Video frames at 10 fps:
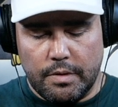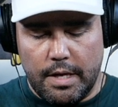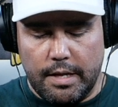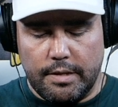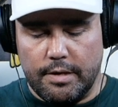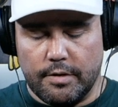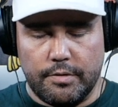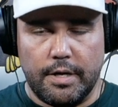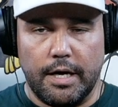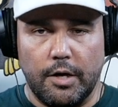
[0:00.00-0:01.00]
Anything you can do
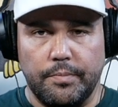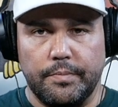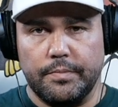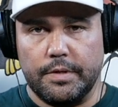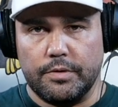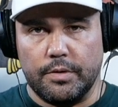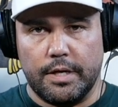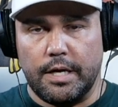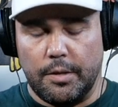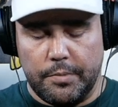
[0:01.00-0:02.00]
to help is only
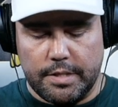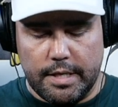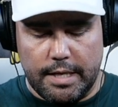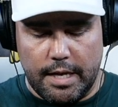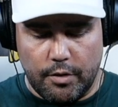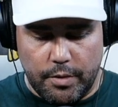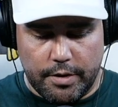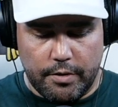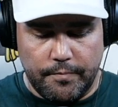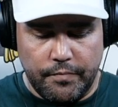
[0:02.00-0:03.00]
going to help us get that out
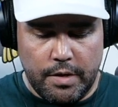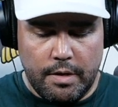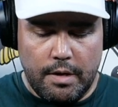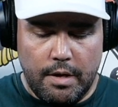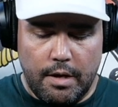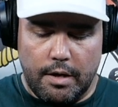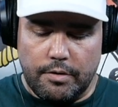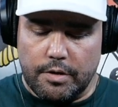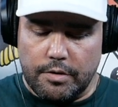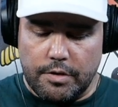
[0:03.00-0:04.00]
quicker. You
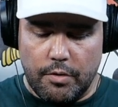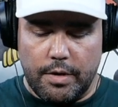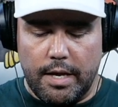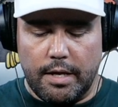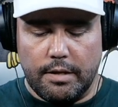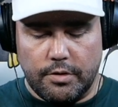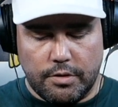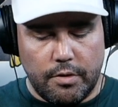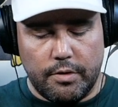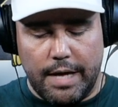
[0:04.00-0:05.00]
can donate. Just
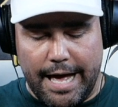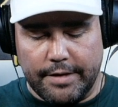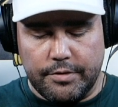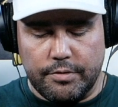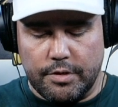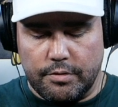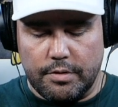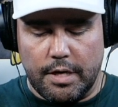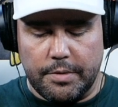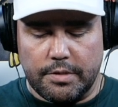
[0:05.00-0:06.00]
go to @JJD
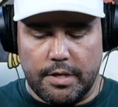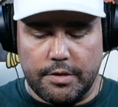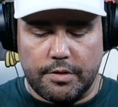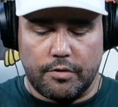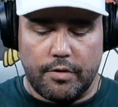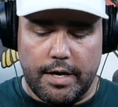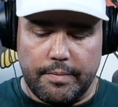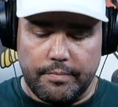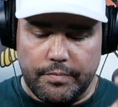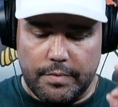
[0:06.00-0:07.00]
Dummies on
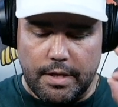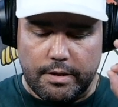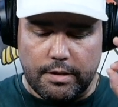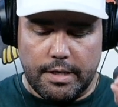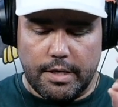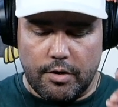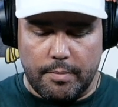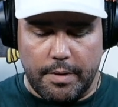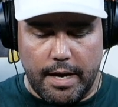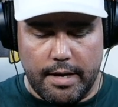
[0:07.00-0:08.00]
Instagram. Hit the link in our
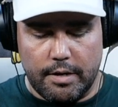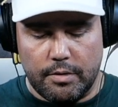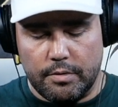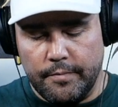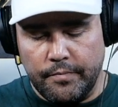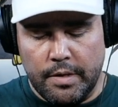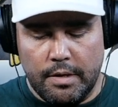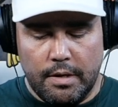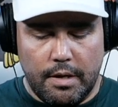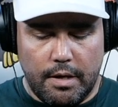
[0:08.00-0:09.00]
bio.
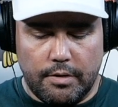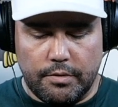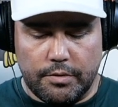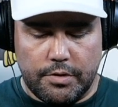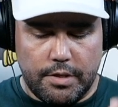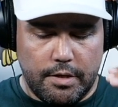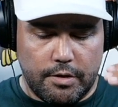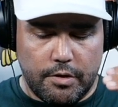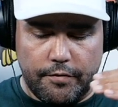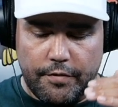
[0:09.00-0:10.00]
You'll see the
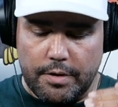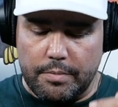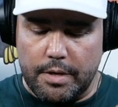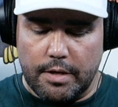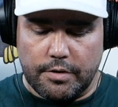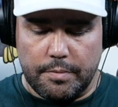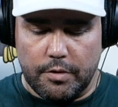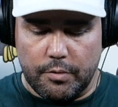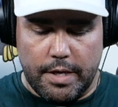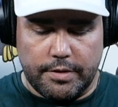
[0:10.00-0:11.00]
GoFundMe and some
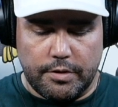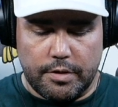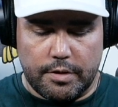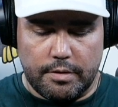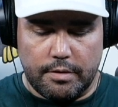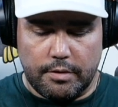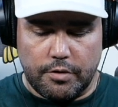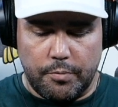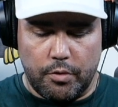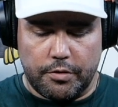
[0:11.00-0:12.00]
other ways that you can
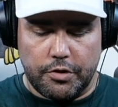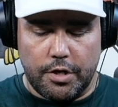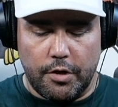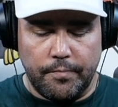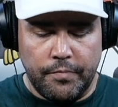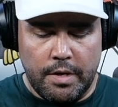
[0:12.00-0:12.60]
support the show.